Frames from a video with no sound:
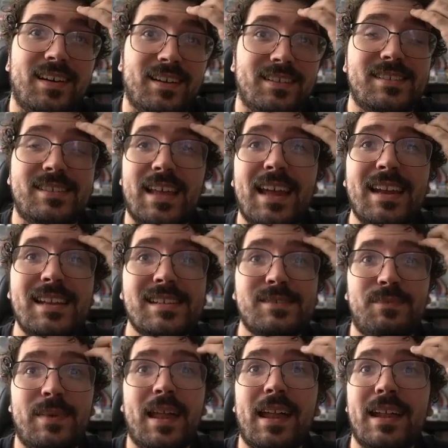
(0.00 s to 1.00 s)
So that is
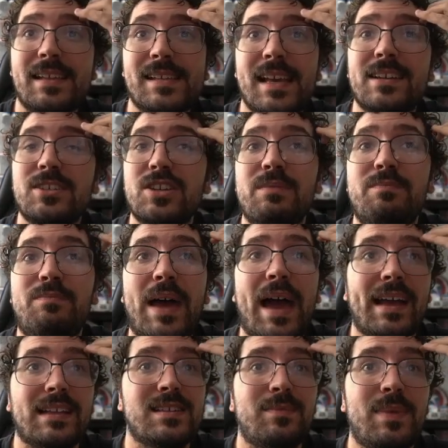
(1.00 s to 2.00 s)
that is actually
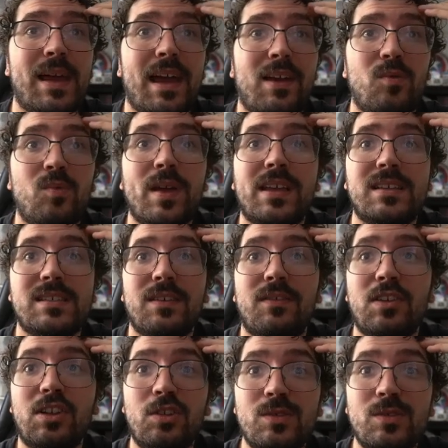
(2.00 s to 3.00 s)
back to back weeks
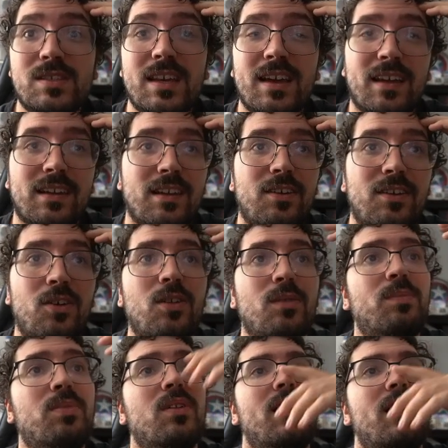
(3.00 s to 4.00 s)
of losing on the
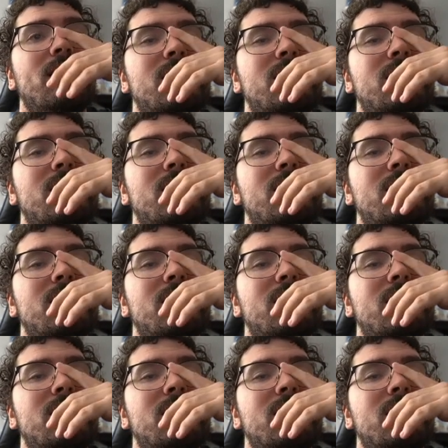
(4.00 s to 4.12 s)
gold plus.